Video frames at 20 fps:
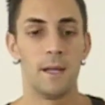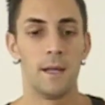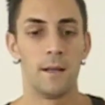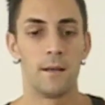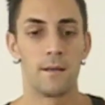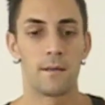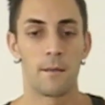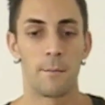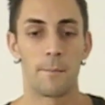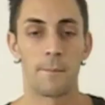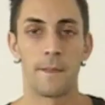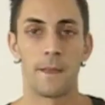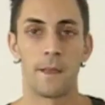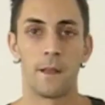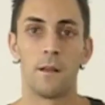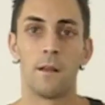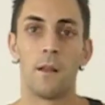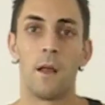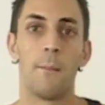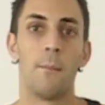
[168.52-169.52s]
it's something
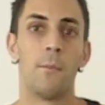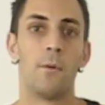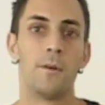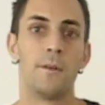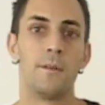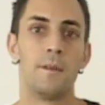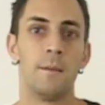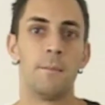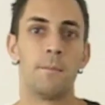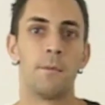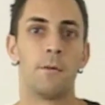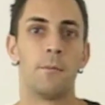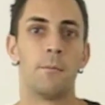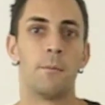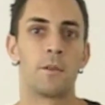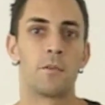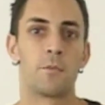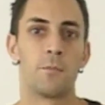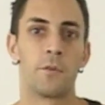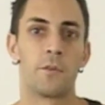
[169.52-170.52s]
a lot more deeper,
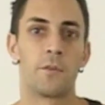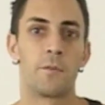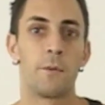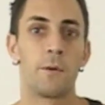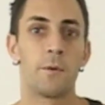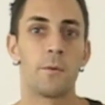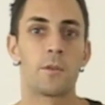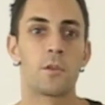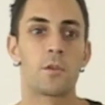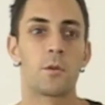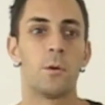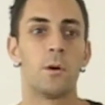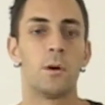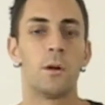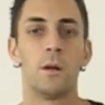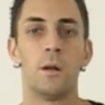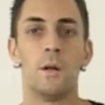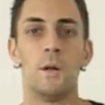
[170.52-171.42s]
much more spiritual.